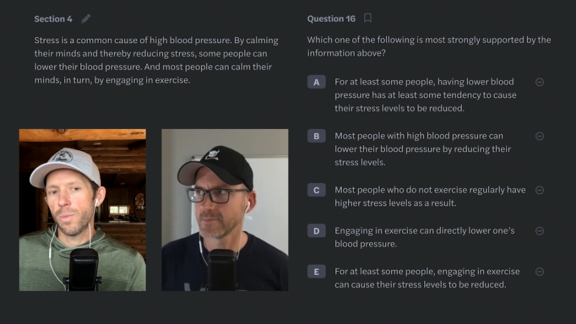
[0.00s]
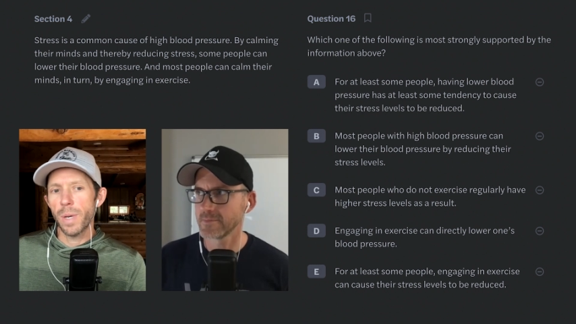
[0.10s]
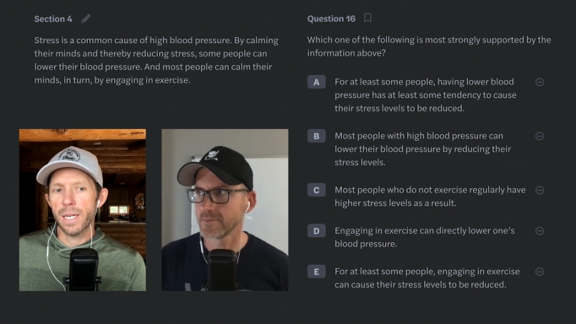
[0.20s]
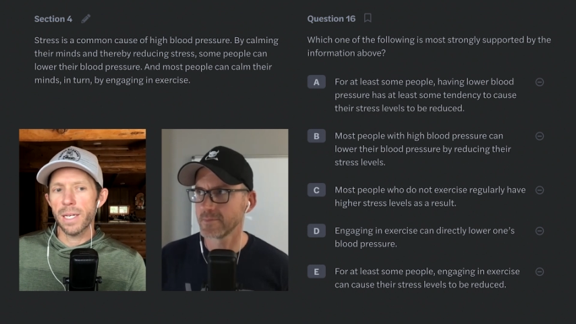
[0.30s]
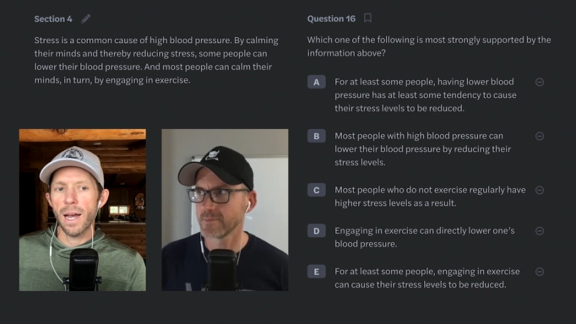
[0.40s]
Speaker 1: you
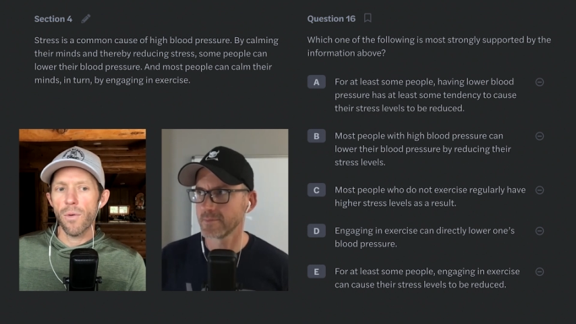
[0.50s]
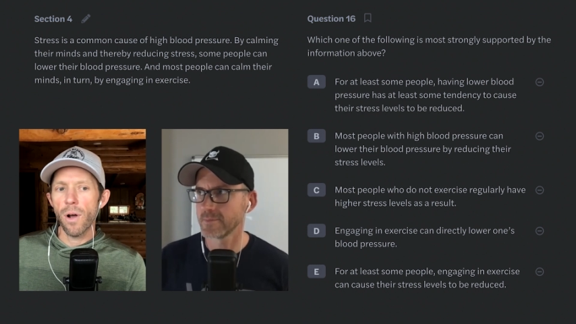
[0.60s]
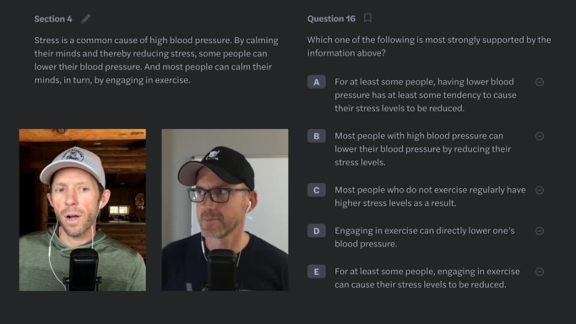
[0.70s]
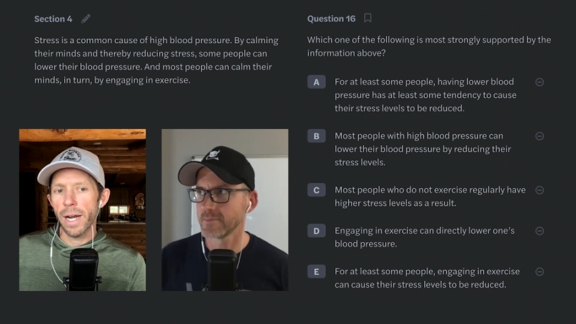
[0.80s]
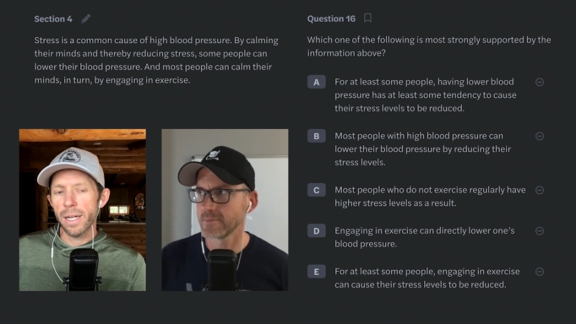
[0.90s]
picked that
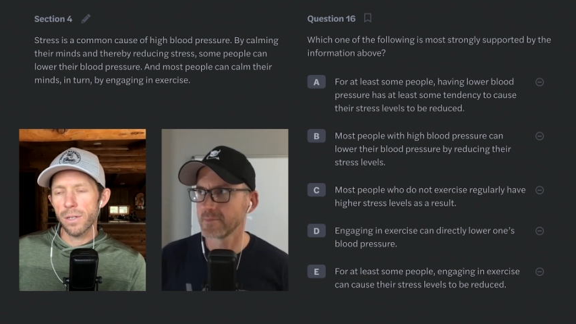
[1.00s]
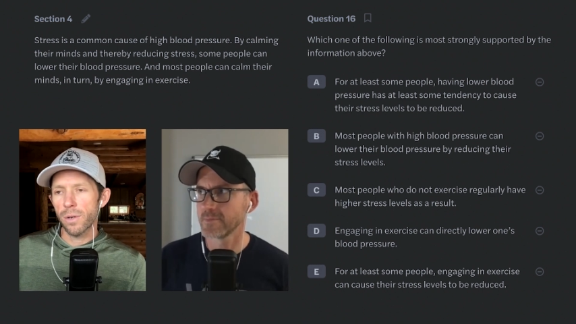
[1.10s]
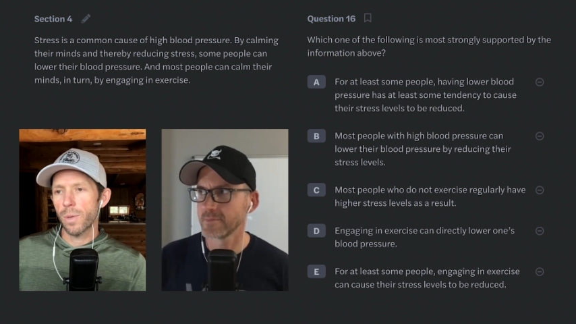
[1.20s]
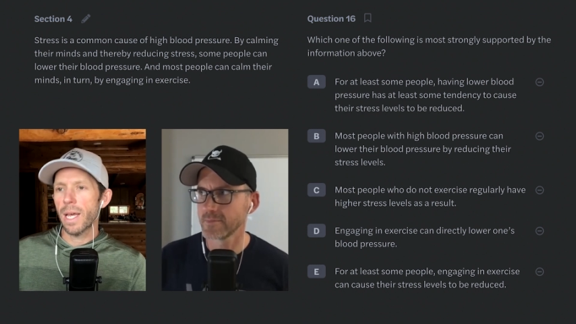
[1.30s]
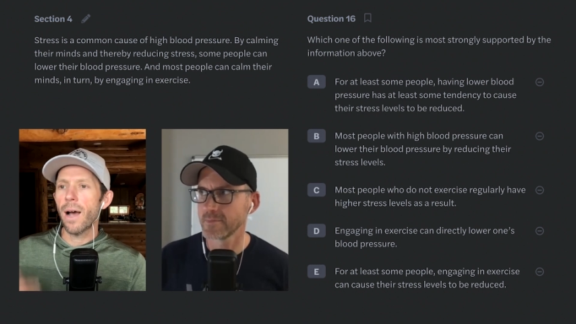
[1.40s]
wrong
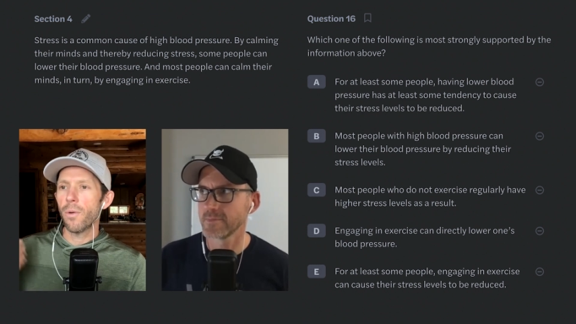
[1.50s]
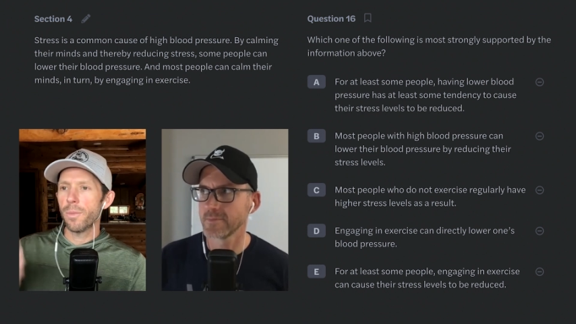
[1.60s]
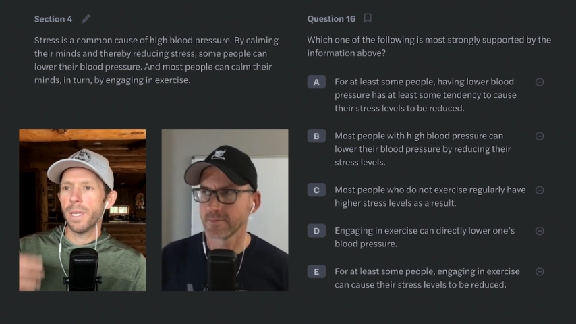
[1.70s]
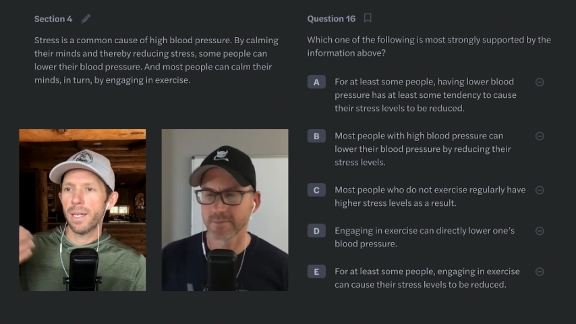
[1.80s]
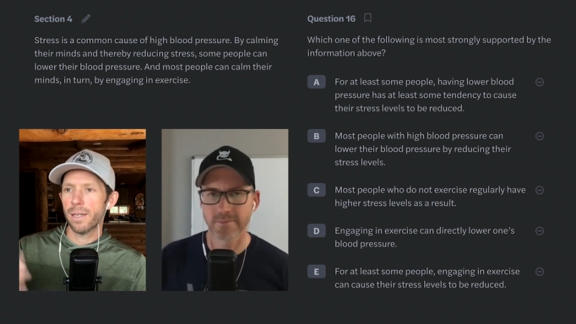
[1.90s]
answer
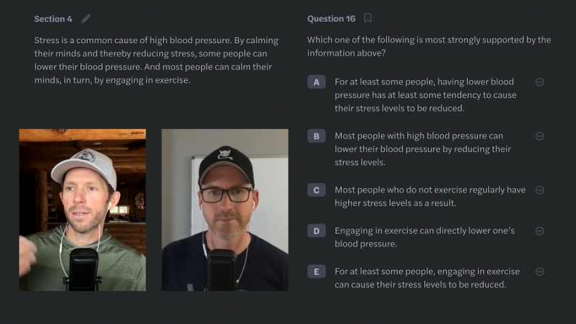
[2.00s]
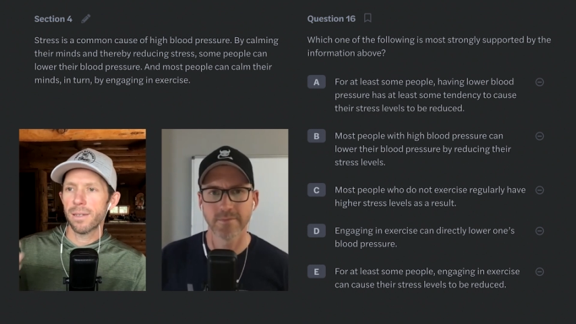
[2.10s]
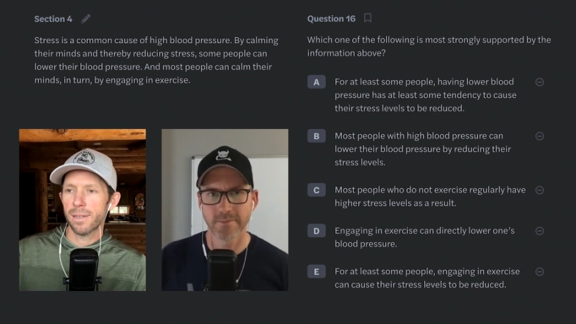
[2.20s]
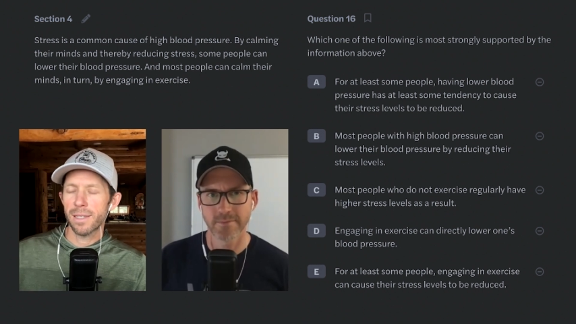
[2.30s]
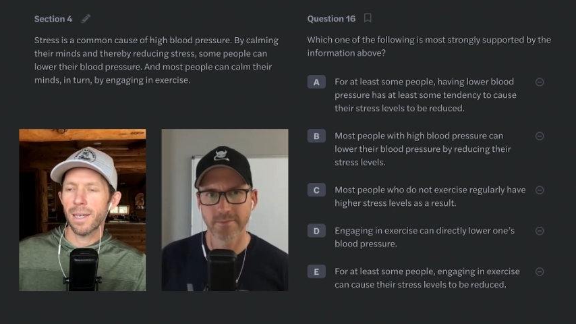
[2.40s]
without being
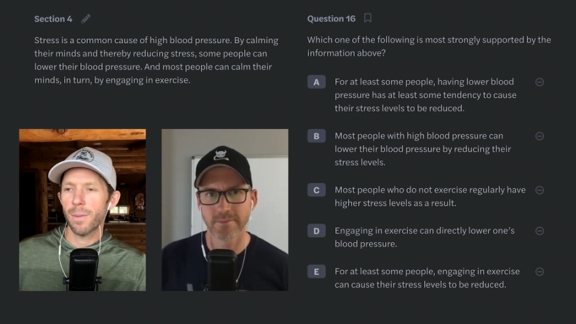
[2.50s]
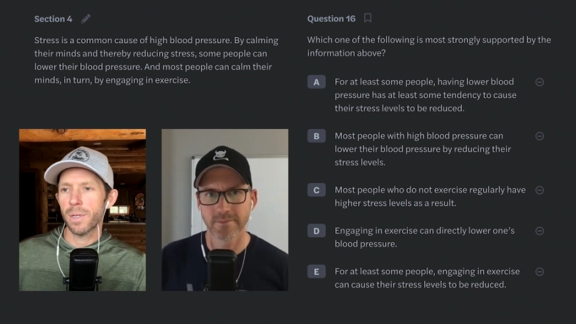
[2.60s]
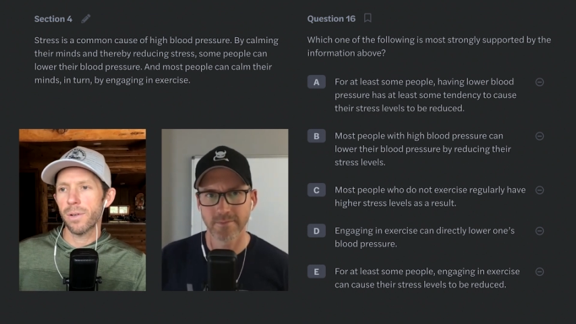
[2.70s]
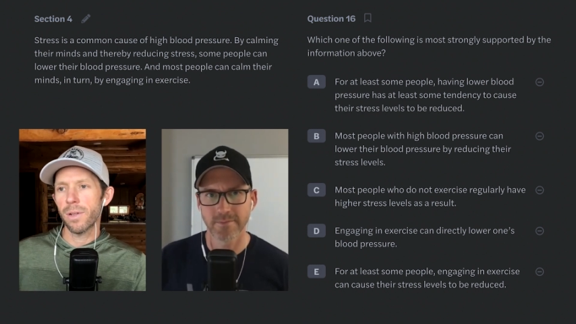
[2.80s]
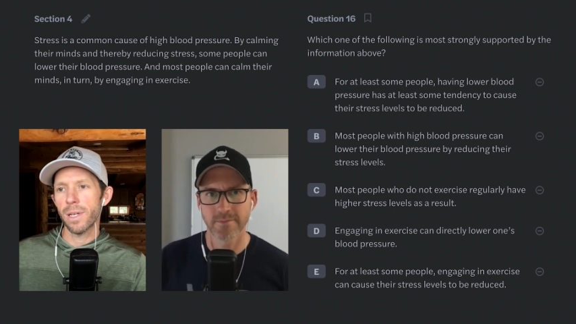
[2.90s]

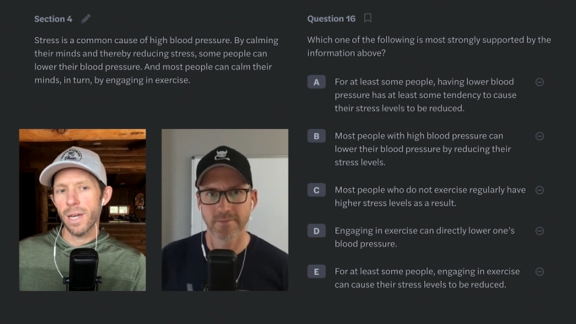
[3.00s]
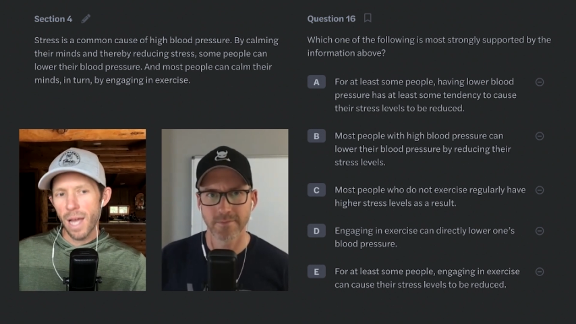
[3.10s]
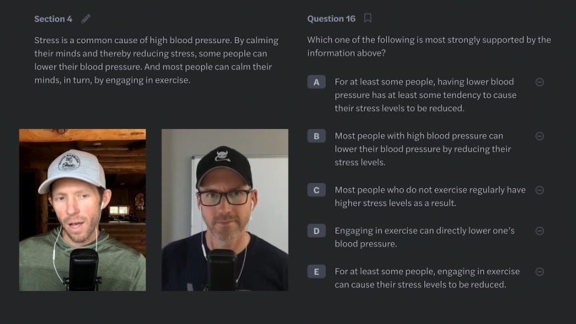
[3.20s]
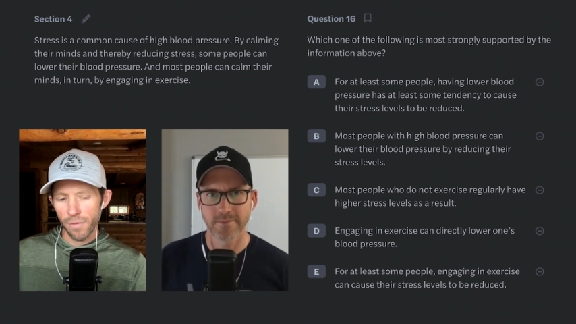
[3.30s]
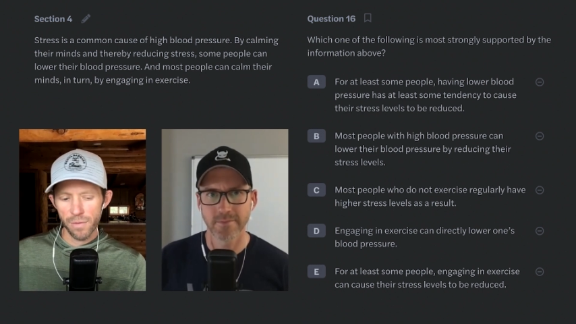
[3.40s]
skeptical
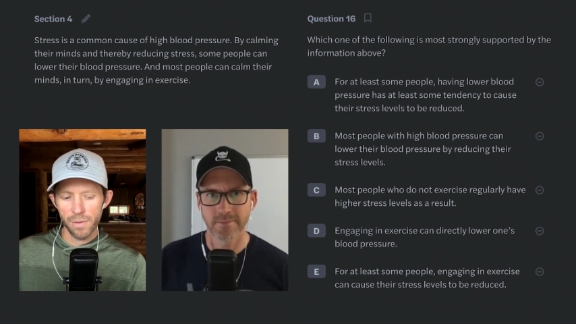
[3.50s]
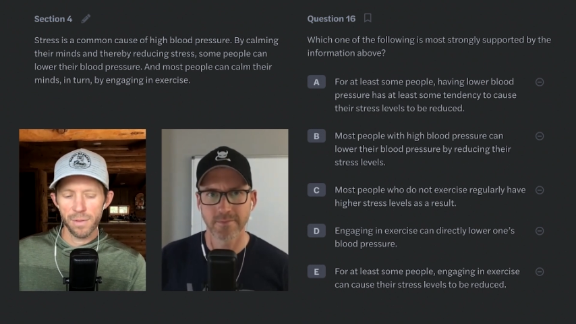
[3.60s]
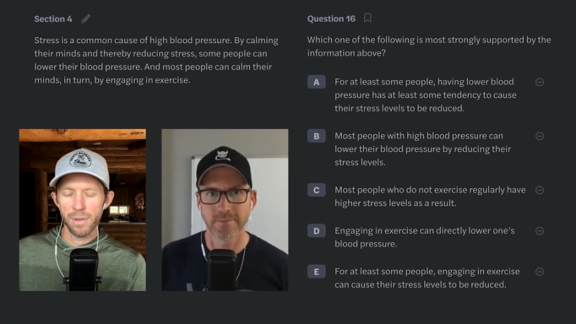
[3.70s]
enough.